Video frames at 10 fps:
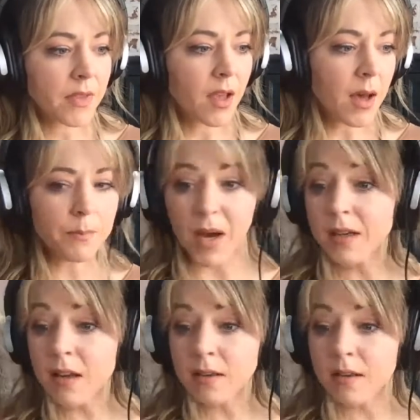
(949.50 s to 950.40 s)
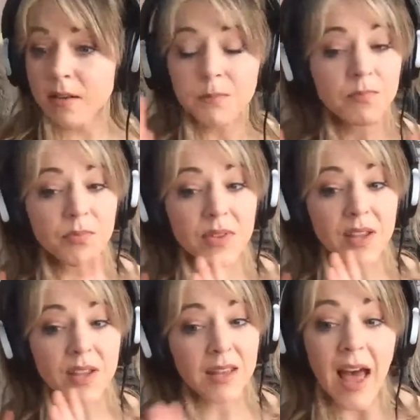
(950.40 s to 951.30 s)
abundance
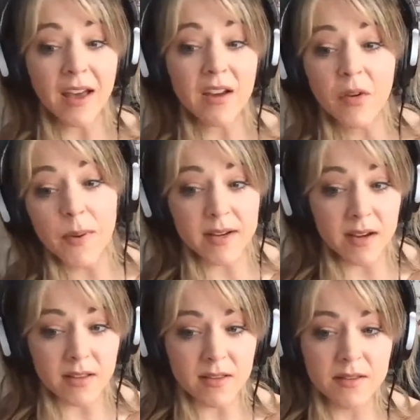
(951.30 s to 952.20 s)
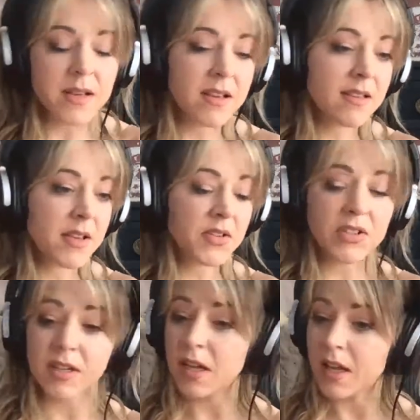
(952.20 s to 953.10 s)
and lack of abundance
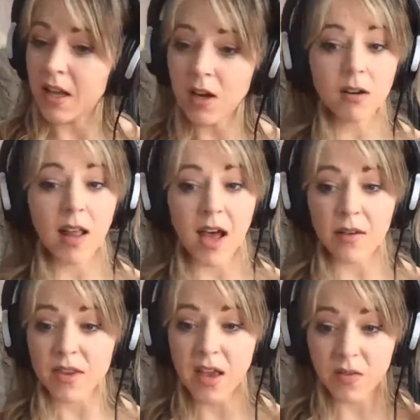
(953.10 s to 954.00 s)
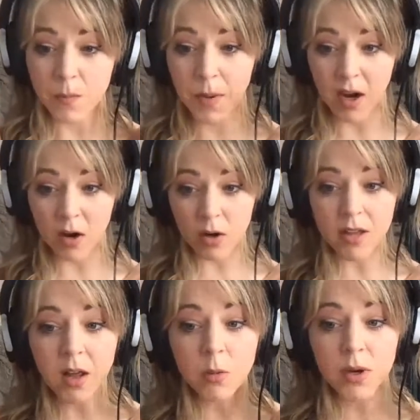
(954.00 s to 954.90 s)
exist in our lives as
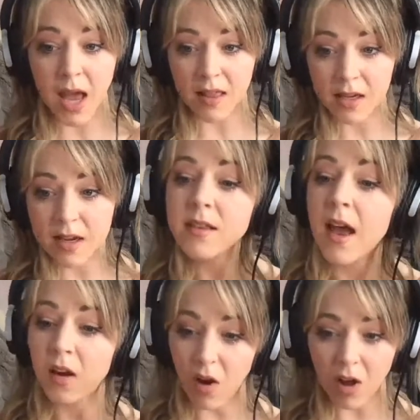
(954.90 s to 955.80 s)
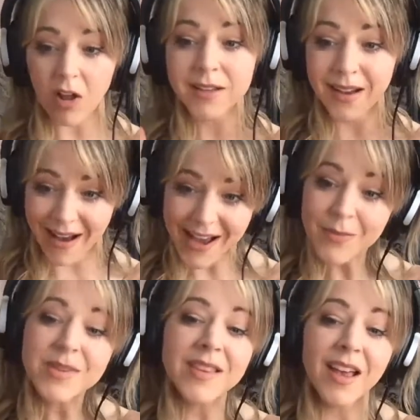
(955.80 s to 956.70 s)
parallel realities at all
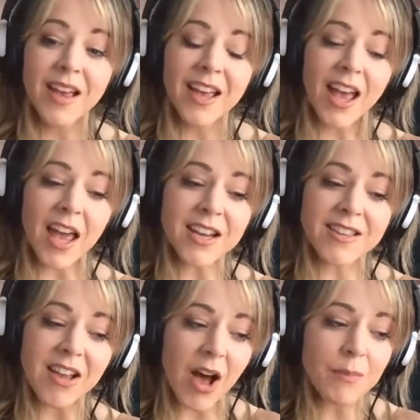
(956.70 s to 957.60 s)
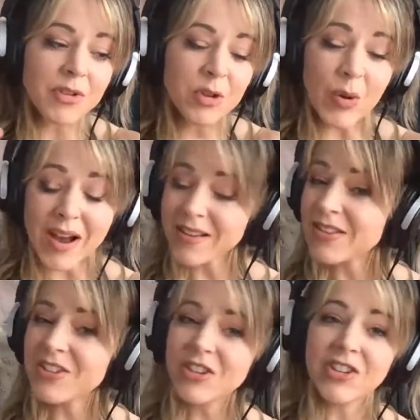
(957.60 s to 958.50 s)
times, and it's up to us
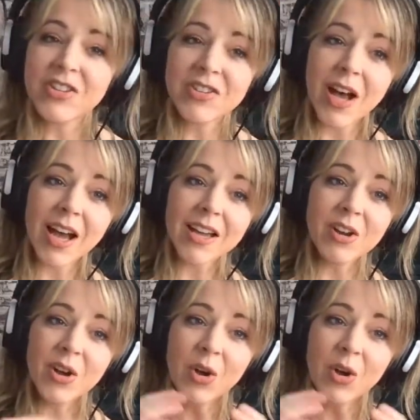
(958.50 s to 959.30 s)
to decide